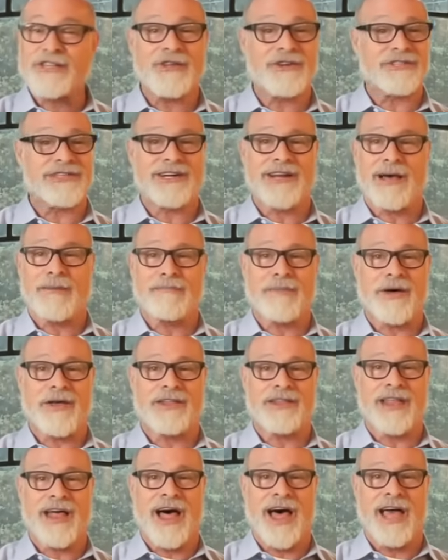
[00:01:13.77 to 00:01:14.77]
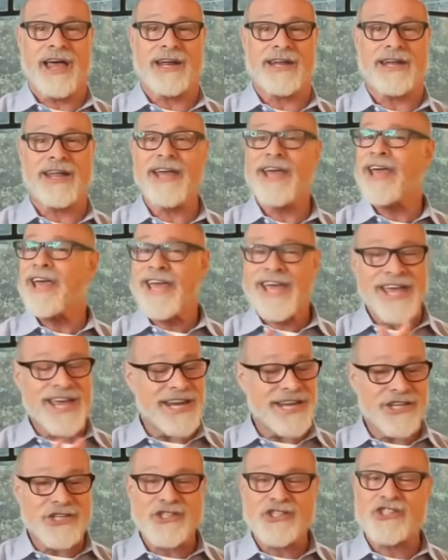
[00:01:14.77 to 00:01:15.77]
looked it up online.
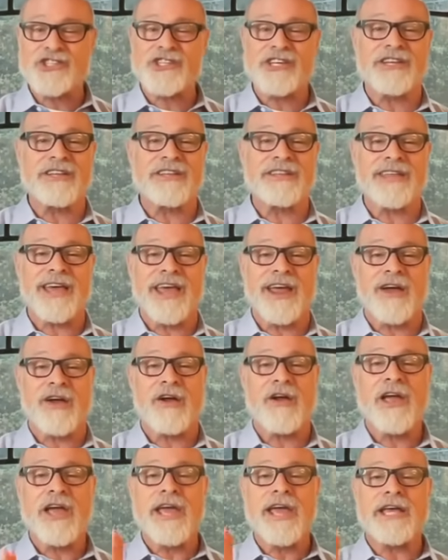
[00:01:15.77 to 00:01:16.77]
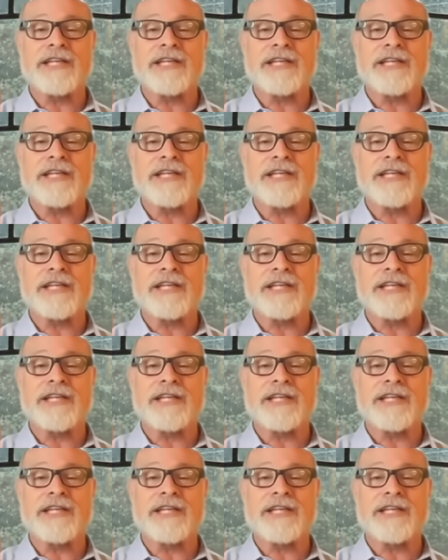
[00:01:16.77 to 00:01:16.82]
It is still there.